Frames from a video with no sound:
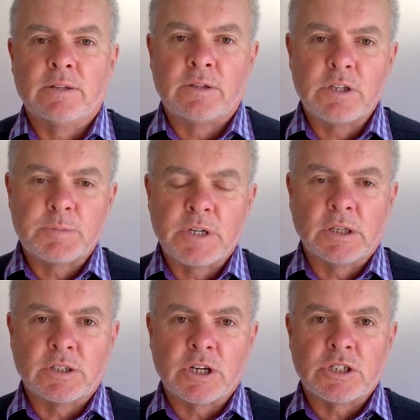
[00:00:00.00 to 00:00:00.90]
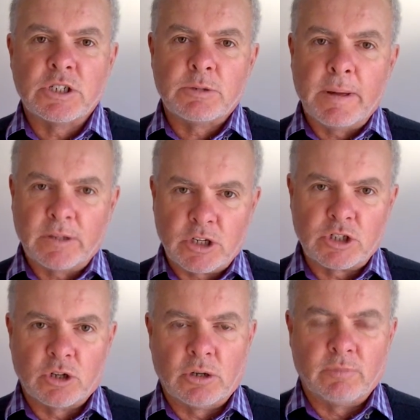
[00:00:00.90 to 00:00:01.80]
This particular section is about the
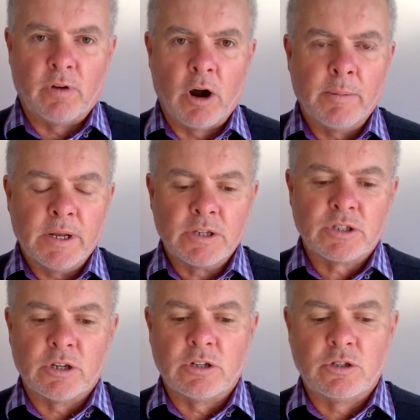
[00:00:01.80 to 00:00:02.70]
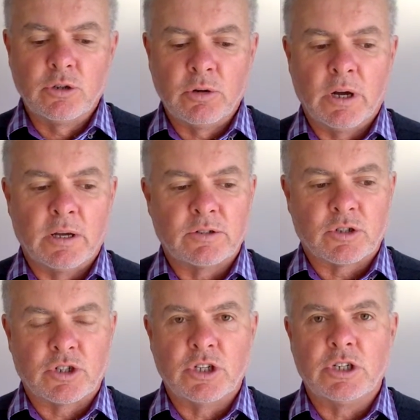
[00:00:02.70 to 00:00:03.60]
external environment, and so to do a
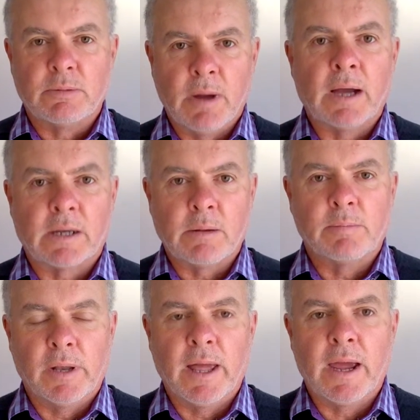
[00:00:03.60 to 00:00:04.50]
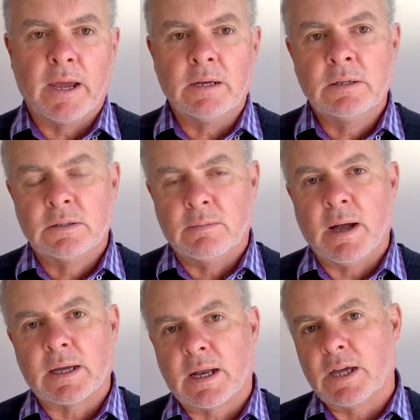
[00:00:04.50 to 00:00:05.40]
strategic marketing plan, the
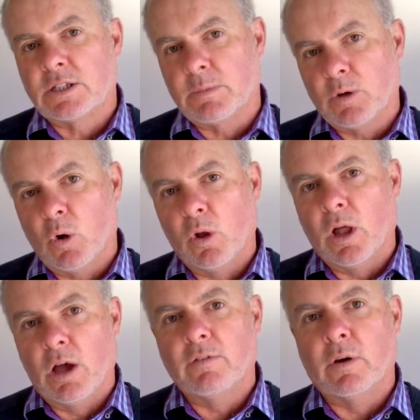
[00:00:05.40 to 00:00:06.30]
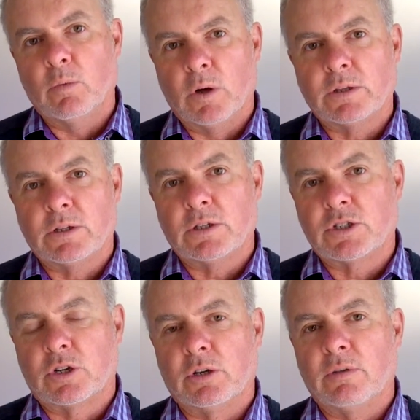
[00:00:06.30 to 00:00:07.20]
marketer has to be all over what the
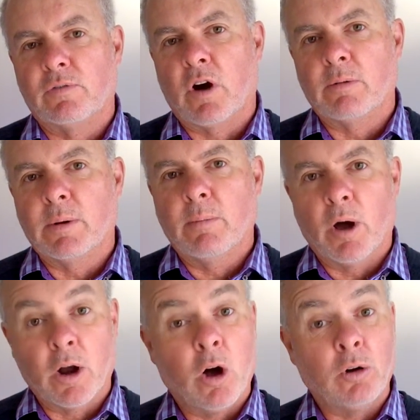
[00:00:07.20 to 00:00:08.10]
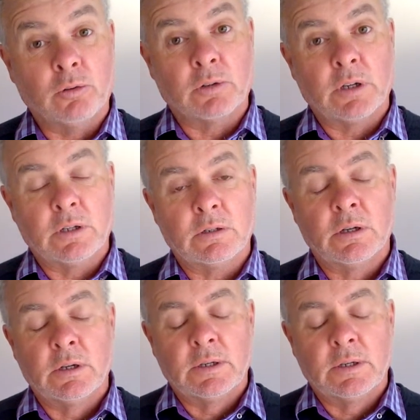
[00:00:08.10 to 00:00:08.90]
external environment might hold in